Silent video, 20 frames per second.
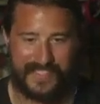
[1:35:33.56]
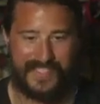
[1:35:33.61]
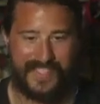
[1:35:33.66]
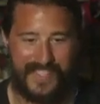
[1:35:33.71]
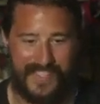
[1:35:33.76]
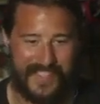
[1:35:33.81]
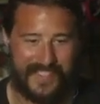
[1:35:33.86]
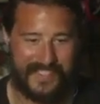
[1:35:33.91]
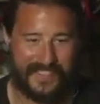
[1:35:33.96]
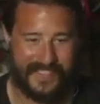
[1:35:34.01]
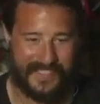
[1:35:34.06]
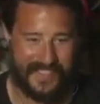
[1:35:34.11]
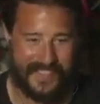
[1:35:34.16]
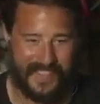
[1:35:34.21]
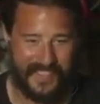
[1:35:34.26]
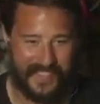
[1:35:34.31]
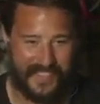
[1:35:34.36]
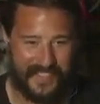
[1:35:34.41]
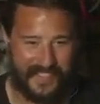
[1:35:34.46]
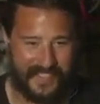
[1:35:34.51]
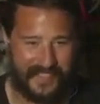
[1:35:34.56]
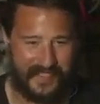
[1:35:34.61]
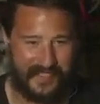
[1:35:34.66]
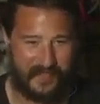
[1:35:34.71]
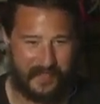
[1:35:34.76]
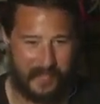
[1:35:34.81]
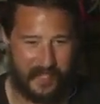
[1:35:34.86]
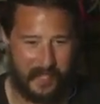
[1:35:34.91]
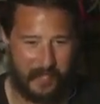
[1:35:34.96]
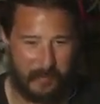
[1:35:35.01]
so
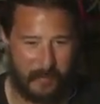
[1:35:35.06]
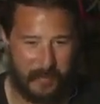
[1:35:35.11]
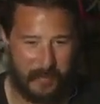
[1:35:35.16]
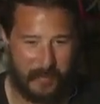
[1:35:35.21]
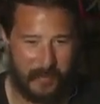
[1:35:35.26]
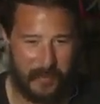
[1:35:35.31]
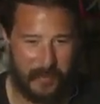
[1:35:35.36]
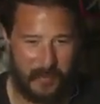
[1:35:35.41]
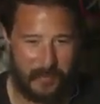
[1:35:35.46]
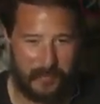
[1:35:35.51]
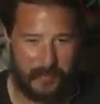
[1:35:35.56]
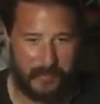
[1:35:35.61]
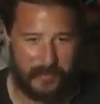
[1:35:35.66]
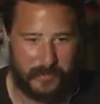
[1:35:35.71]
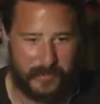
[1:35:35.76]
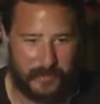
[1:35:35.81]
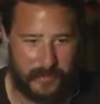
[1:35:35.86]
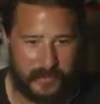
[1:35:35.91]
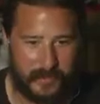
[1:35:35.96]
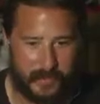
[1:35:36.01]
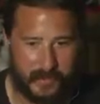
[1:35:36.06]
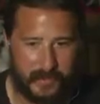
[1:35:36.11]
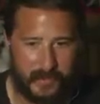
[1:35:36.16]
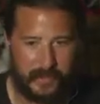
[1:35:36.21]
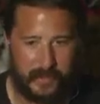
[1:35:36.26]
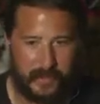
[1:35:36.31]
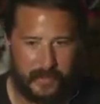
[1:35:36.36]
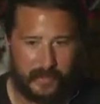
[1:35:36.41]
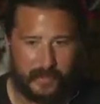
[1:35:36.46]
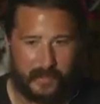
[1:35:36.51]
I got a return.
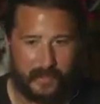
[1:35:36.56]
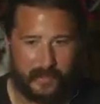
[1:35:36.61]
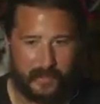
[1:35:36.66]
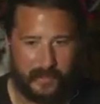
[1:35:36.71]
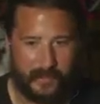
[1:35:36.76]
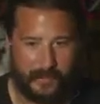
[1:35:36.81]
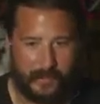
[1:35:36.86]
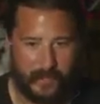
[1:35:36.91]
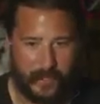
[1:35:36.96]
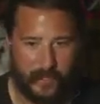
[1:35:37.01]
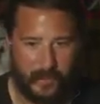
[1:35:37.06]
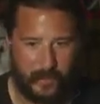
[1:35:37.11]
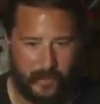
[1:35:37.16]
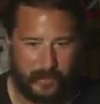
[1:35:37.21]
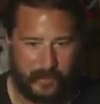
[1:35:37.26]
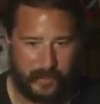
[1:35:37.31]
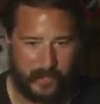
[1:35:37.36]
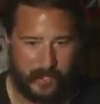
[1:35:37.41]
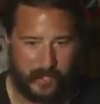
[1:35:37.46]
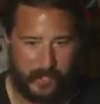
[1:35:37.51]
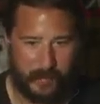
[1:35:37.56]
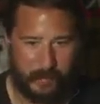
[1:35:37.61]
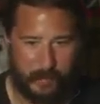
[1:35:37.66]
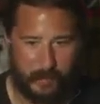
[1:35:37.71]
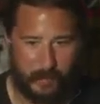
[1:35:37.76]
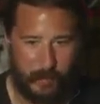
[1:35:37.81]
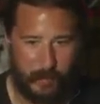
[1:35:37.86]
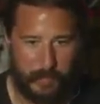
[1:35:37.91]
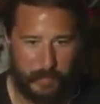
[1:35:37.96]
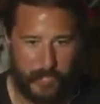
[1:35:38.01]
Let's go. All right, I'm
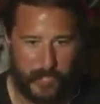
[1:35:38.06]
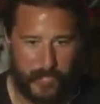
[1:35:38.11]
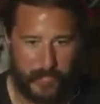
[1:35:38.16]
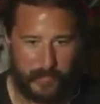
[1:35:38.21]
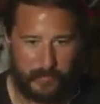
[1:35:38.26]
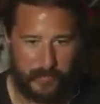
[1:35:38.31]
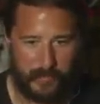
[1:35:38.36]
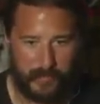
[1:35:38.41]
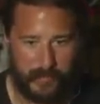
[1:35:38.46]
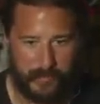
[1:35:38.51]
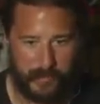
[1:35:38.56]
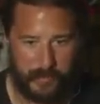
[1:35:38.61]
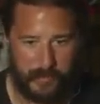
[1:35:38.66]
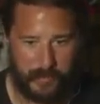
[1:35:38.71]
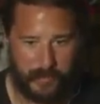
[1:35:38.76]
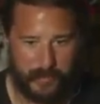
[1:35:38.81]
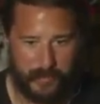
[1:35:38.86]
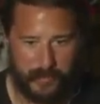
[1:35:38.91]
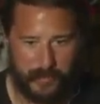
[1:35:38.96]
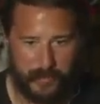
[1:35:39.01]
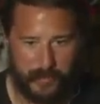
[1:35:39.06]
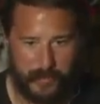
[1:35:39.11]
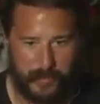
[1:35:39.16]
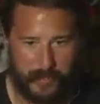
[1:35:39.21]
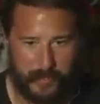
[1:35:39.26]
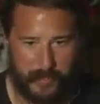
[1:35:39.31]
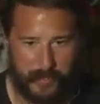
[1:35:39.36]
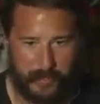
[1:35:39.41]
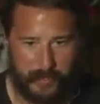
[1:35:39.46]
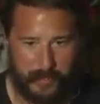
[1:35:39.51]
throwing blocks. Let's do
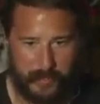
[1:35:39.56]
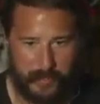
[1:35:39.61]
this.